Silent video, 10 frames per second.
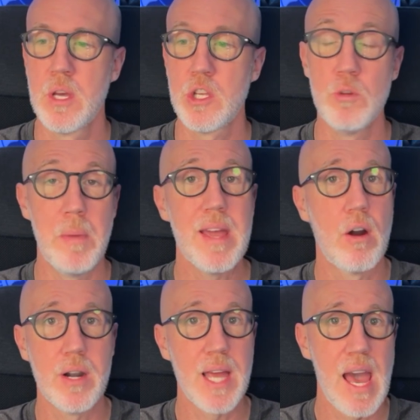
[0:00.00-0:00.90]
you may
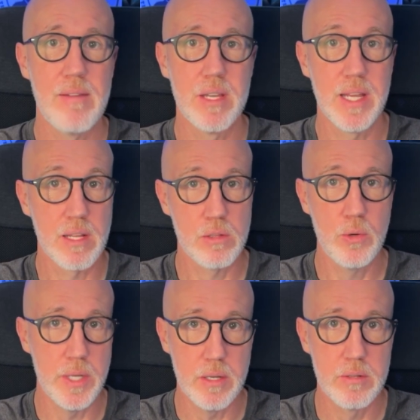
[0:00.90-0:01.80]
already have it
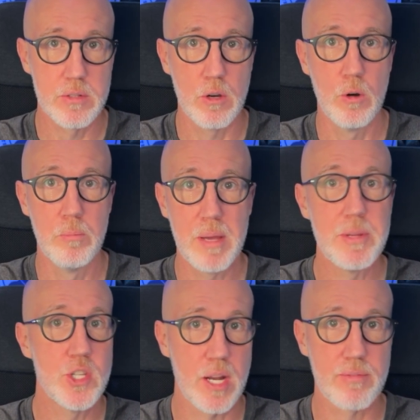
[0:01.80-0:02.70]
included. So maybe
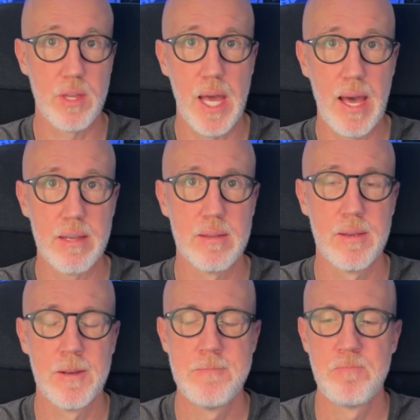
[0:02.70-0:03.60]
check for that.
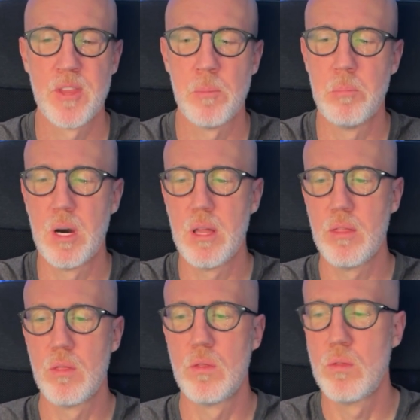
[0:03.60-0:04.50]
But
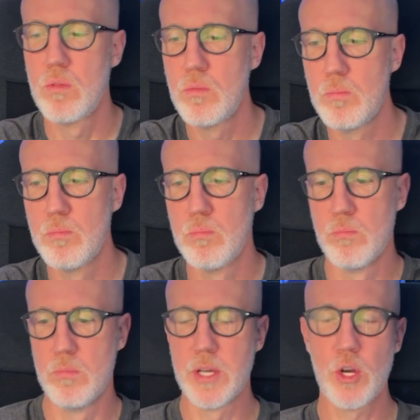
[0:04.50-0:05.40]

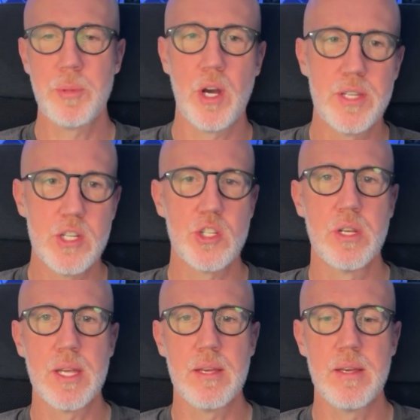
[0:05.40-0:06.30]
Adobe
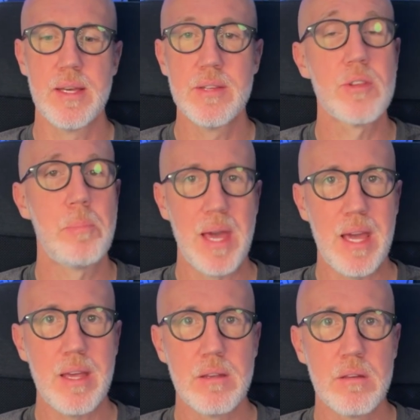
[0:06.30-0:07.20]
Audition is a
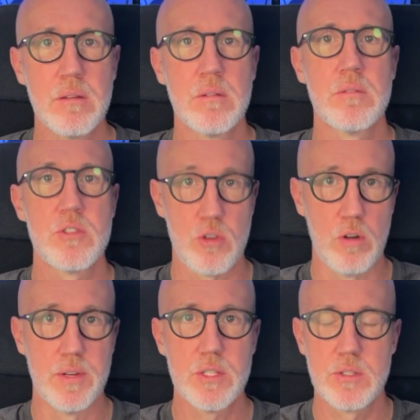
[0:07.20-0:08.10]
paid
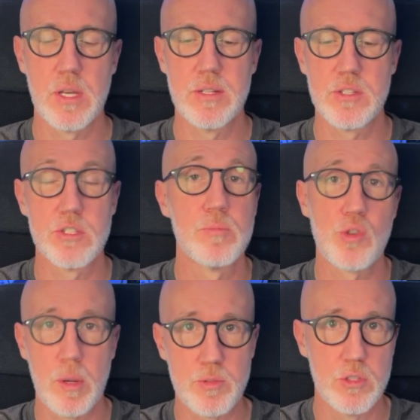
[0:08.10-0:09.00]
service. It's a
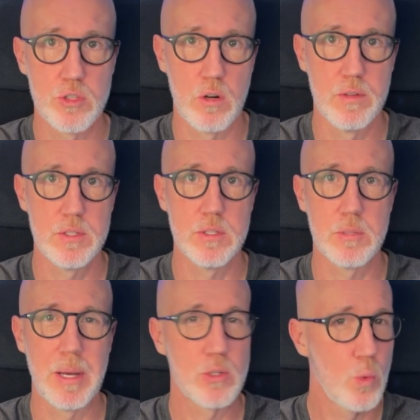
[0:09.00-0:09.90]
subscription service. It's
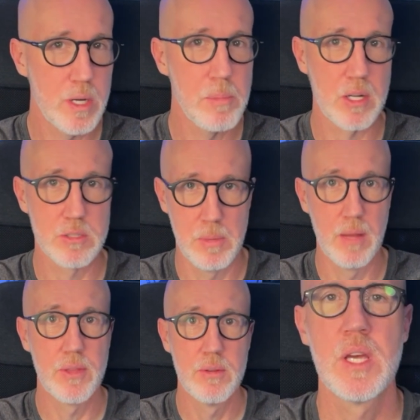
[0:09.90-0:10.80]
about 20 bucks a
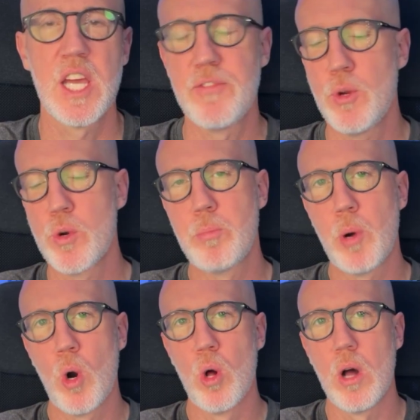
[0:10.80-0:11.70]
month. If you were to
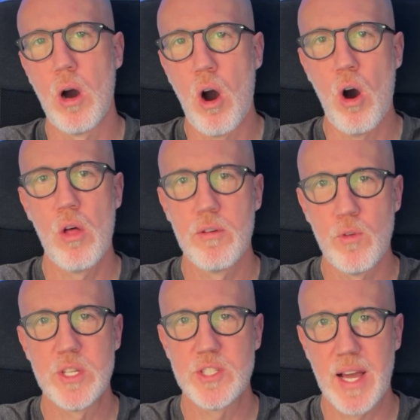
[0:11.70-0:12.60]
poll all the
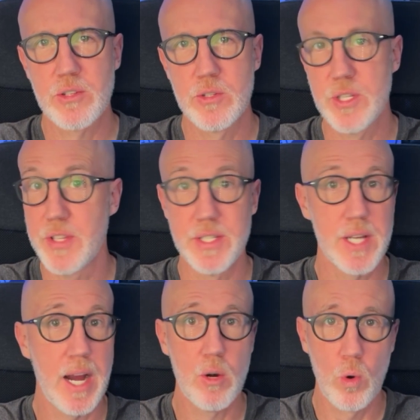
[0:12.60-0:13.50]
voice actors in the
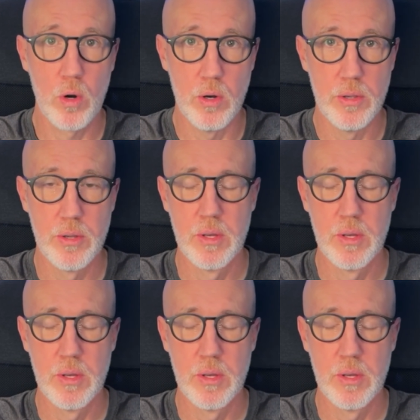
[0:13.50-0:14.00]
entire world